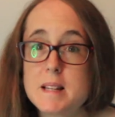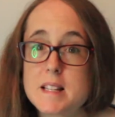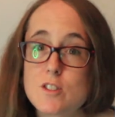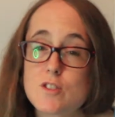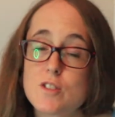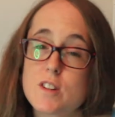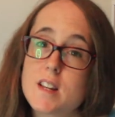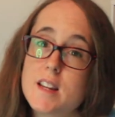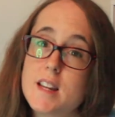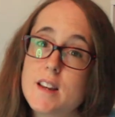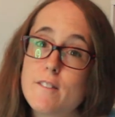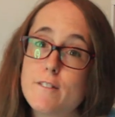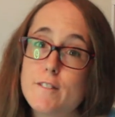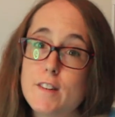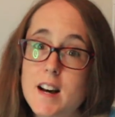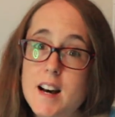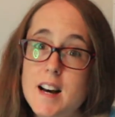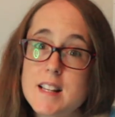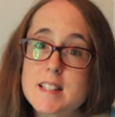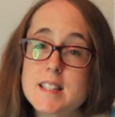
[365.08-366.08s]
Mystery
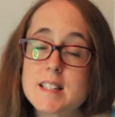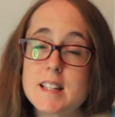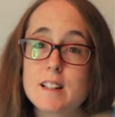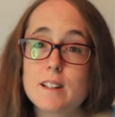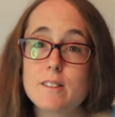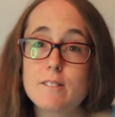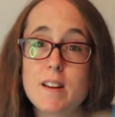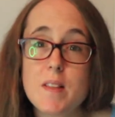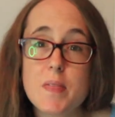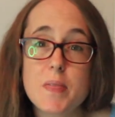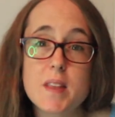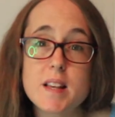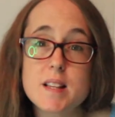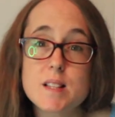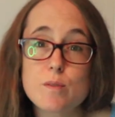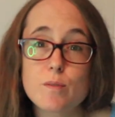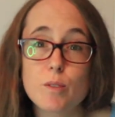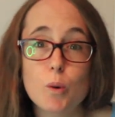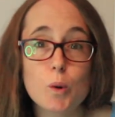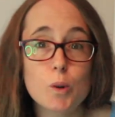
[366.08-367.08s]
first, and I read
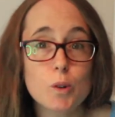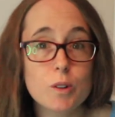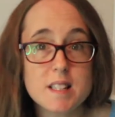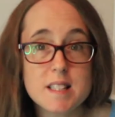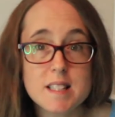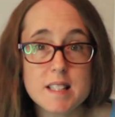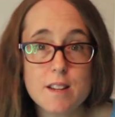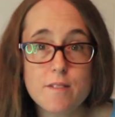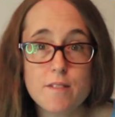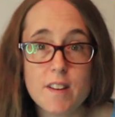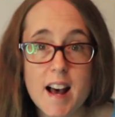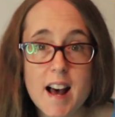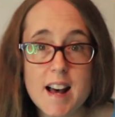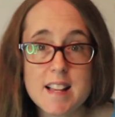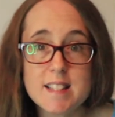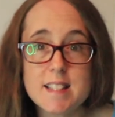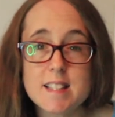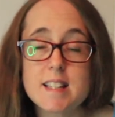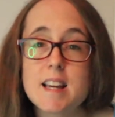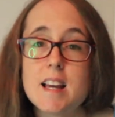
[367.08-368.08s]
this for
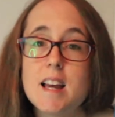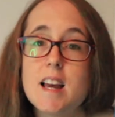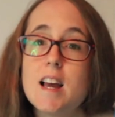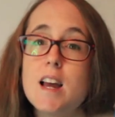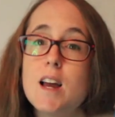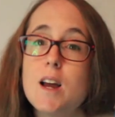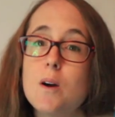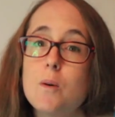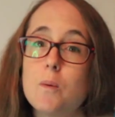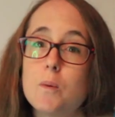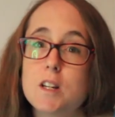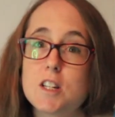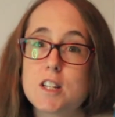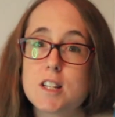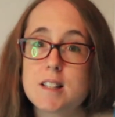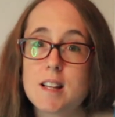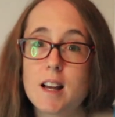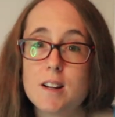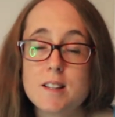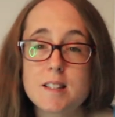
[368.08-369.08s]
Christiefest, which
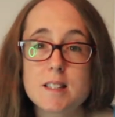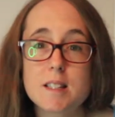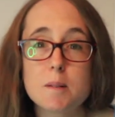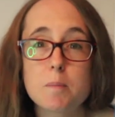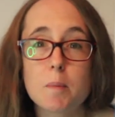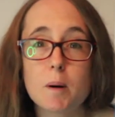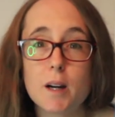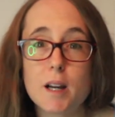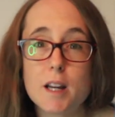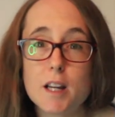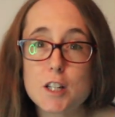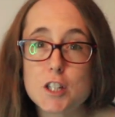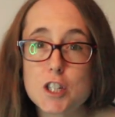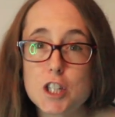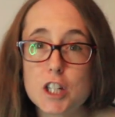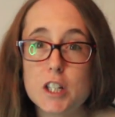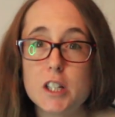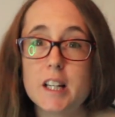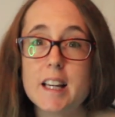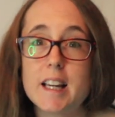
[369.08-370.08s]
is hosted by
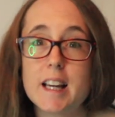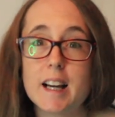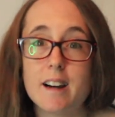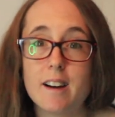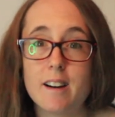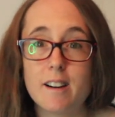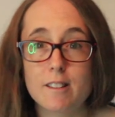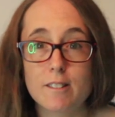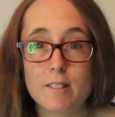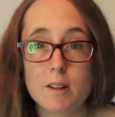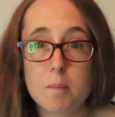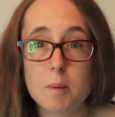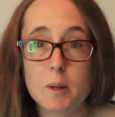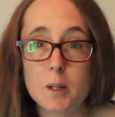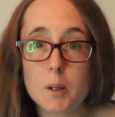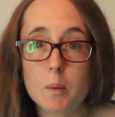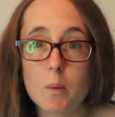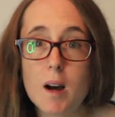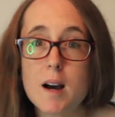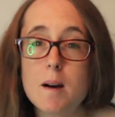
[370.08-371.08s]
Julie at Hungry
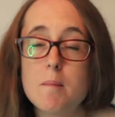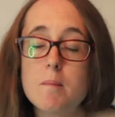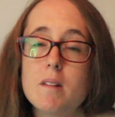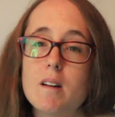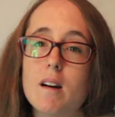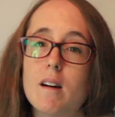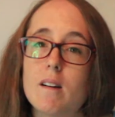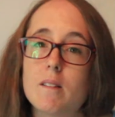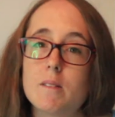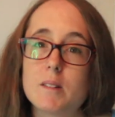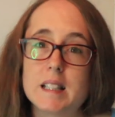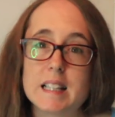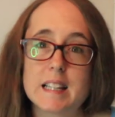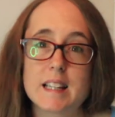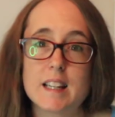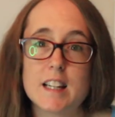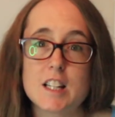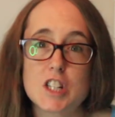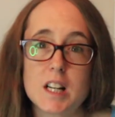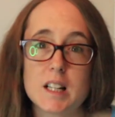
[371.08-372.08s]
Bookworm. I will
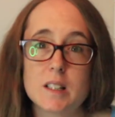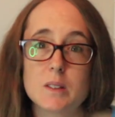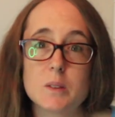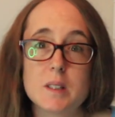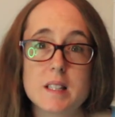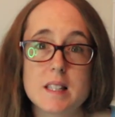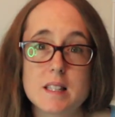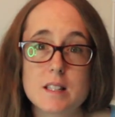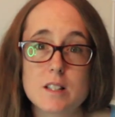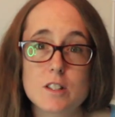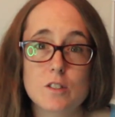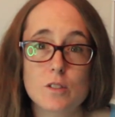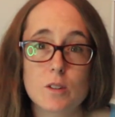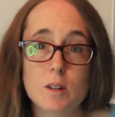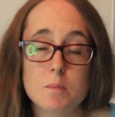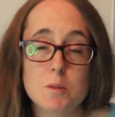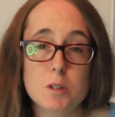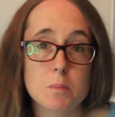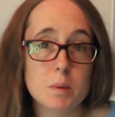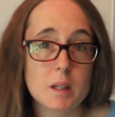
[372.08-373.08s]
link her channel in the
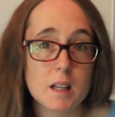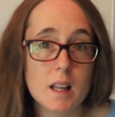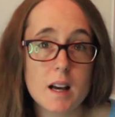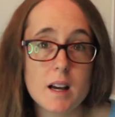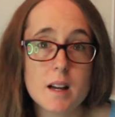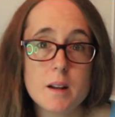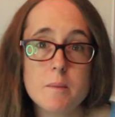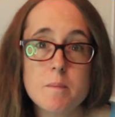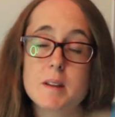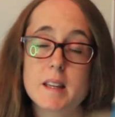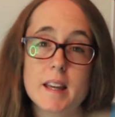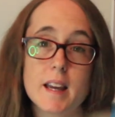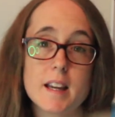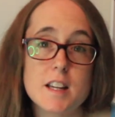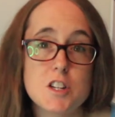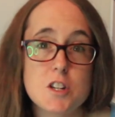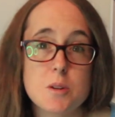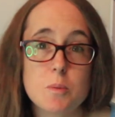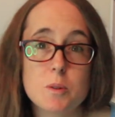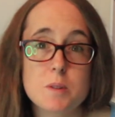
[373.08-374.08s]
description below in
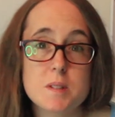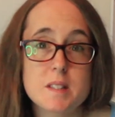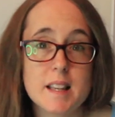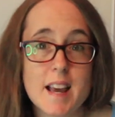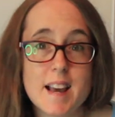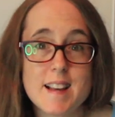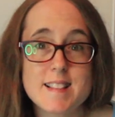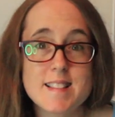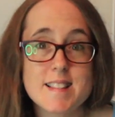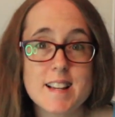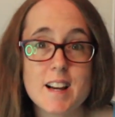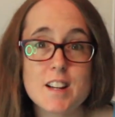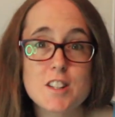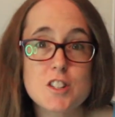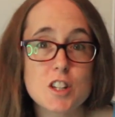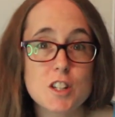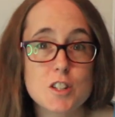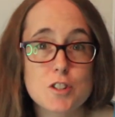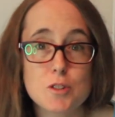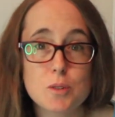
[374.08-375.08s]
case you want to get in
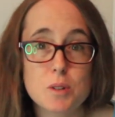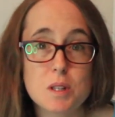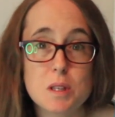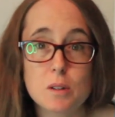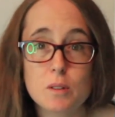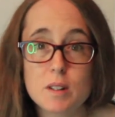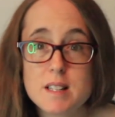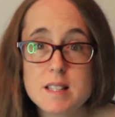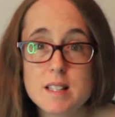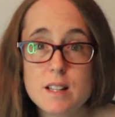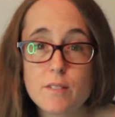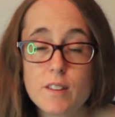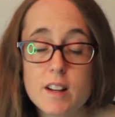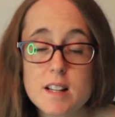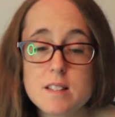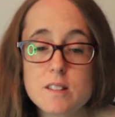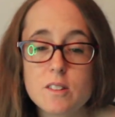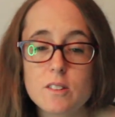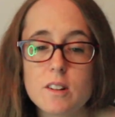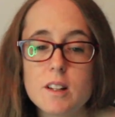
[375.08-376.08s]
touch and join the
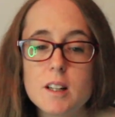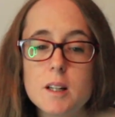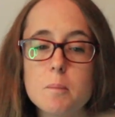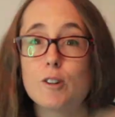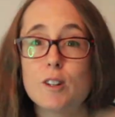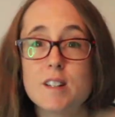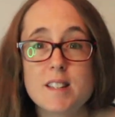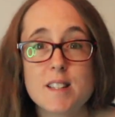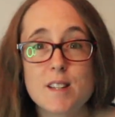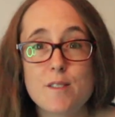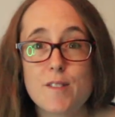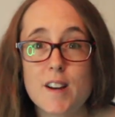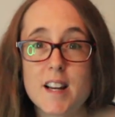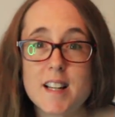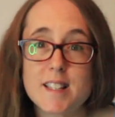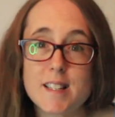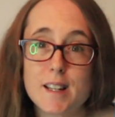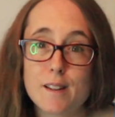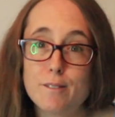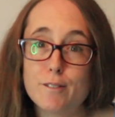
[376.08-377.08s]
Christiefest group.
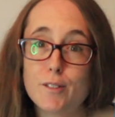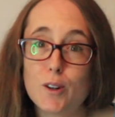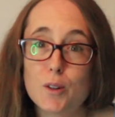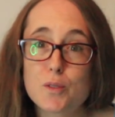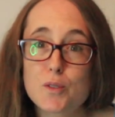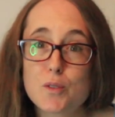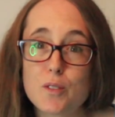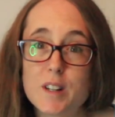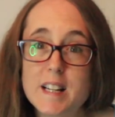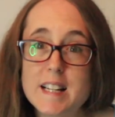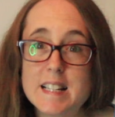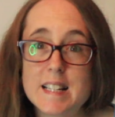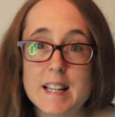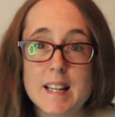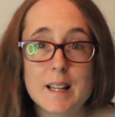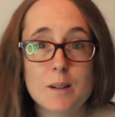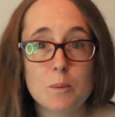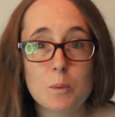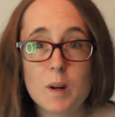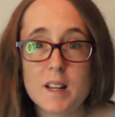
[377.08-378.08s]
Christiefest involves
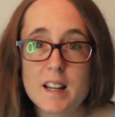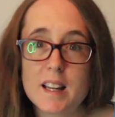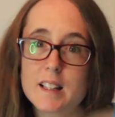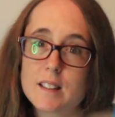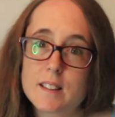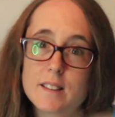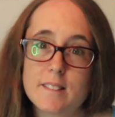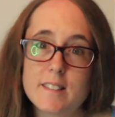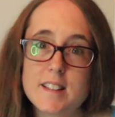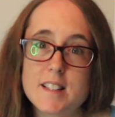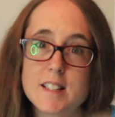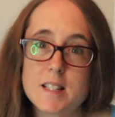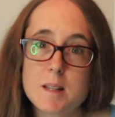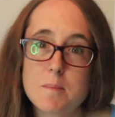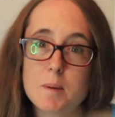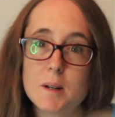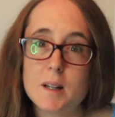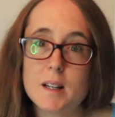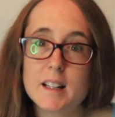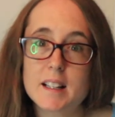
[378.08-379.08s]
reading one Agatha Christie
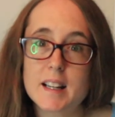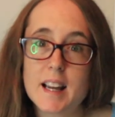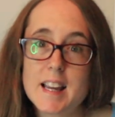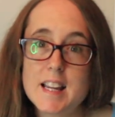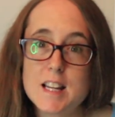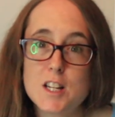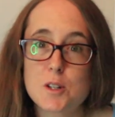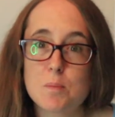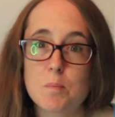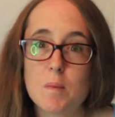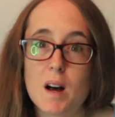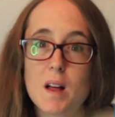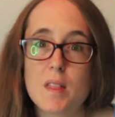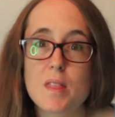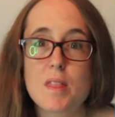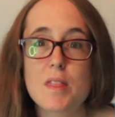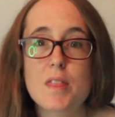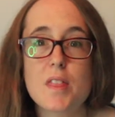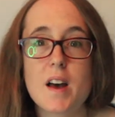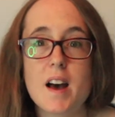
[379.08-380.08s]
book each
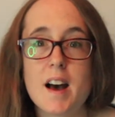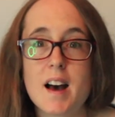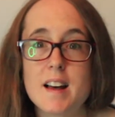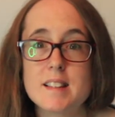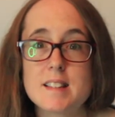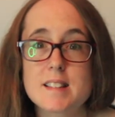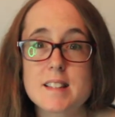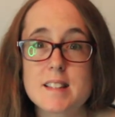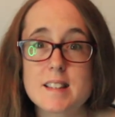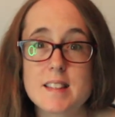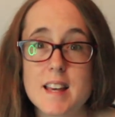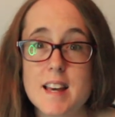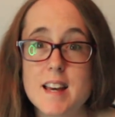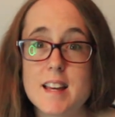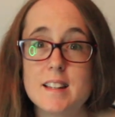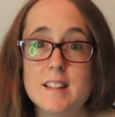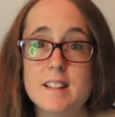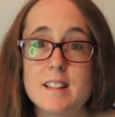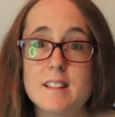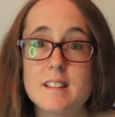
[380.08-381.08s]
month and
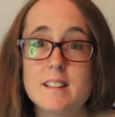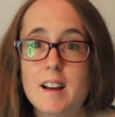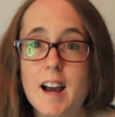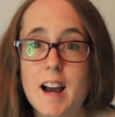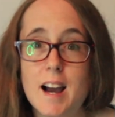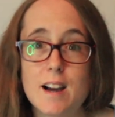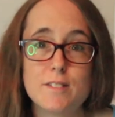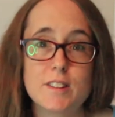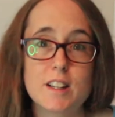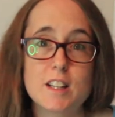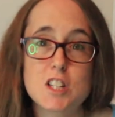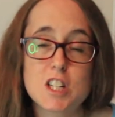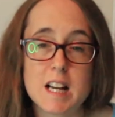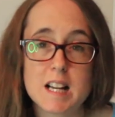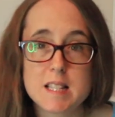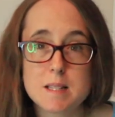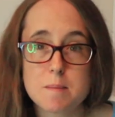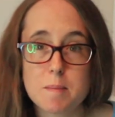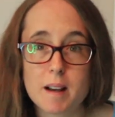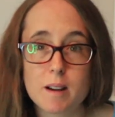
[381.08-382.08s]
then having a
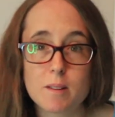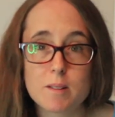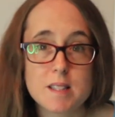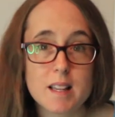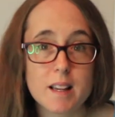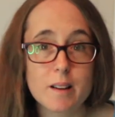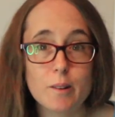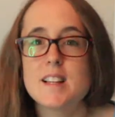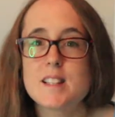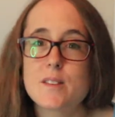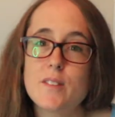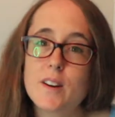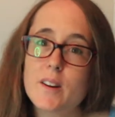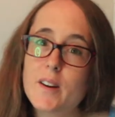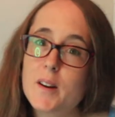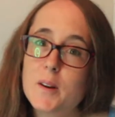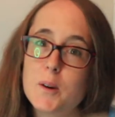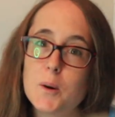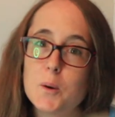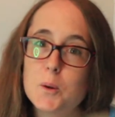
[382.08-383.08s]
chat about it. It's a
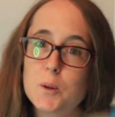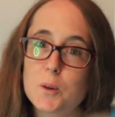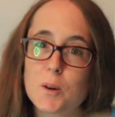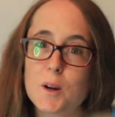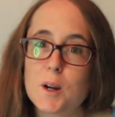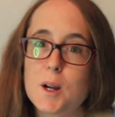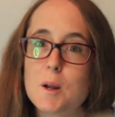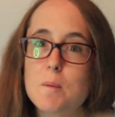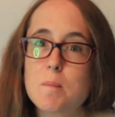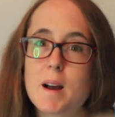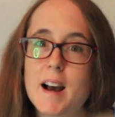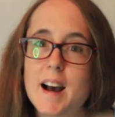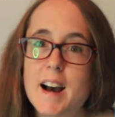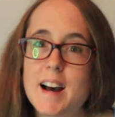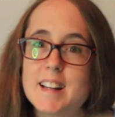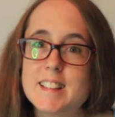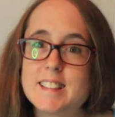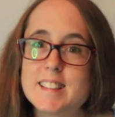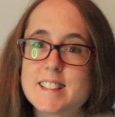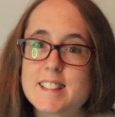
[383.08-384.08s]
very cool group,
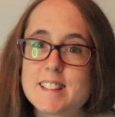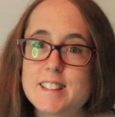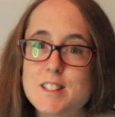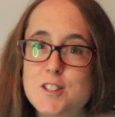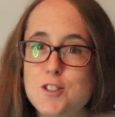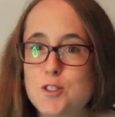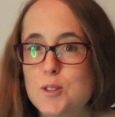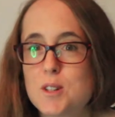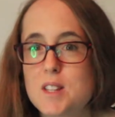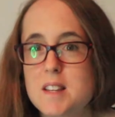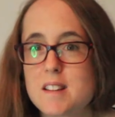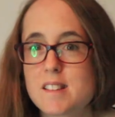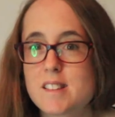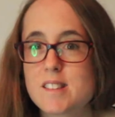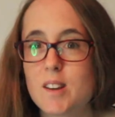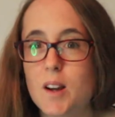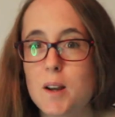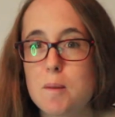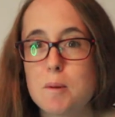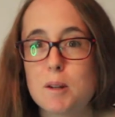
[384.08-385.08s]
and I enjoy the
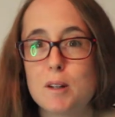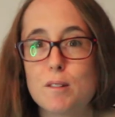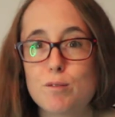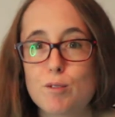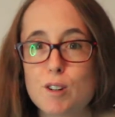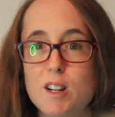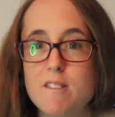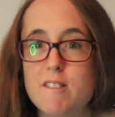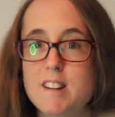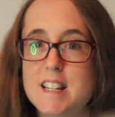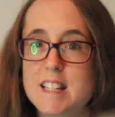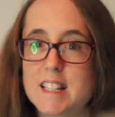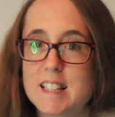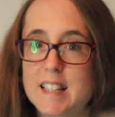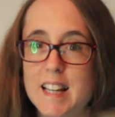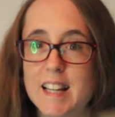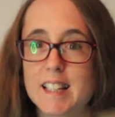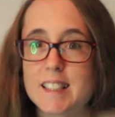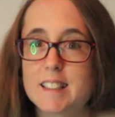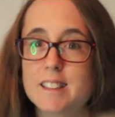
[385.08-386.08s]
excitement of rereading
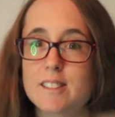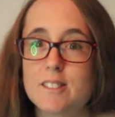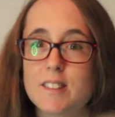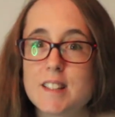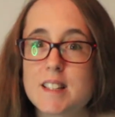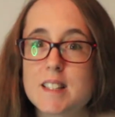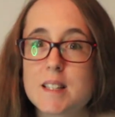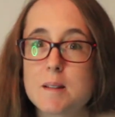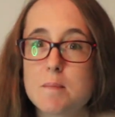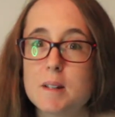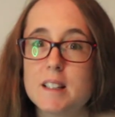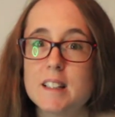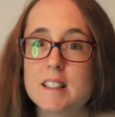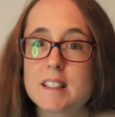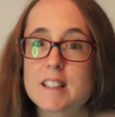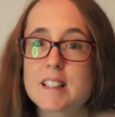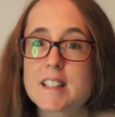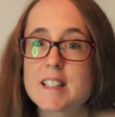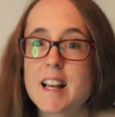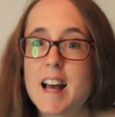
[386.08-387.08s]
the Agatha Christie
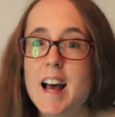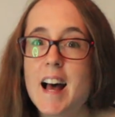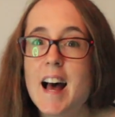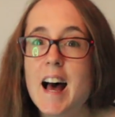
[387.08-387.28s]
books.